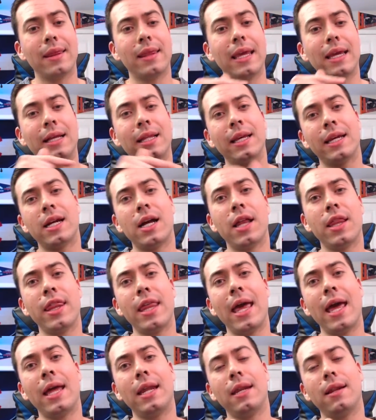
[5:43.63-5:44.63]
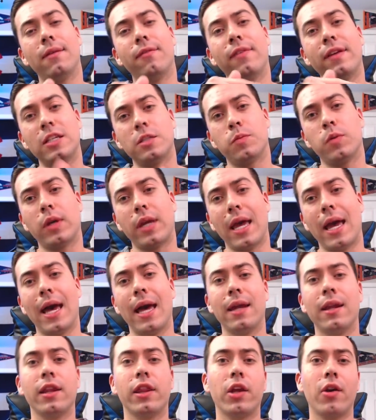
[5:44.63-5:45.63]
they click on that Facebook
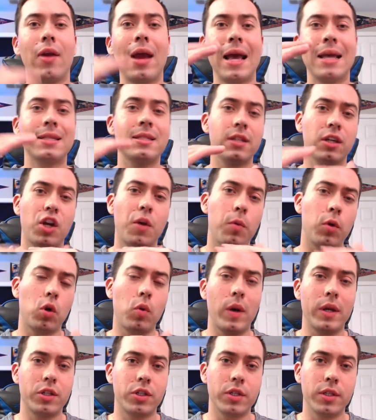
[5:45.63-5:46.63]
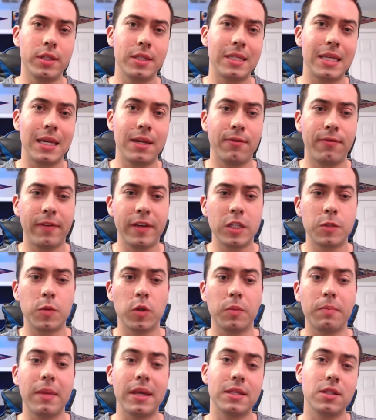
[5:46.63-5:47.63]
ad, they're asked a couple questions in
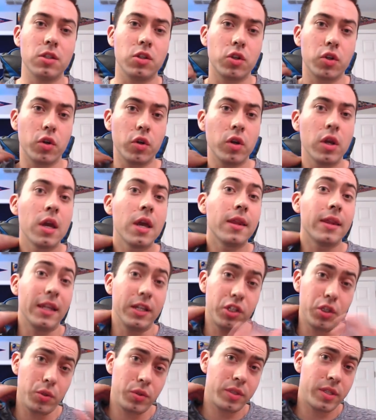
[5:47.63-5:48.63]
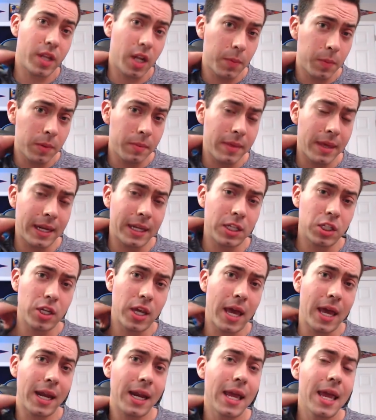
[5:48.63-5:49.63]
Facebook Messenger that you set up in
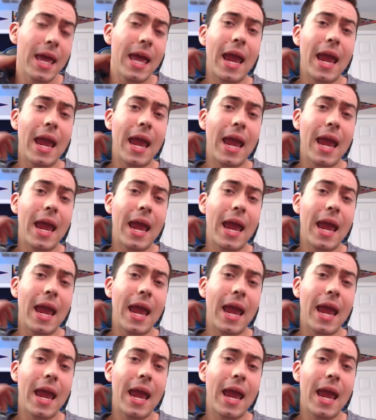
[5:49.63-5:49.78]
ManyChat,